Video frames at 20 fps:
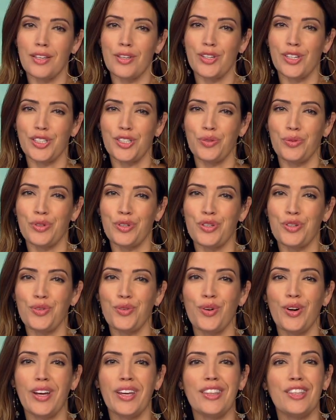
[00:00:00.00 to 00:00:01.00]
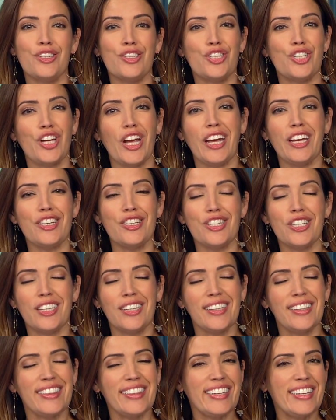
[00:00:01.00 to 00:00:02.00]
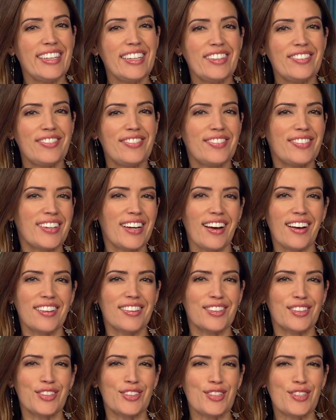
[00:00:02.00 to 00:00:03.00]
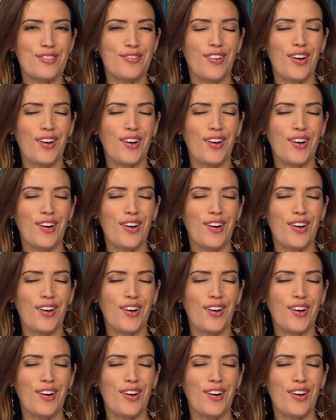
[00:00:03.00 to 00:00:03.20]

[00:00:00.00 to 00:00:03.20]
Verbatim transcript: that you get to enjoy the changing leaf colors.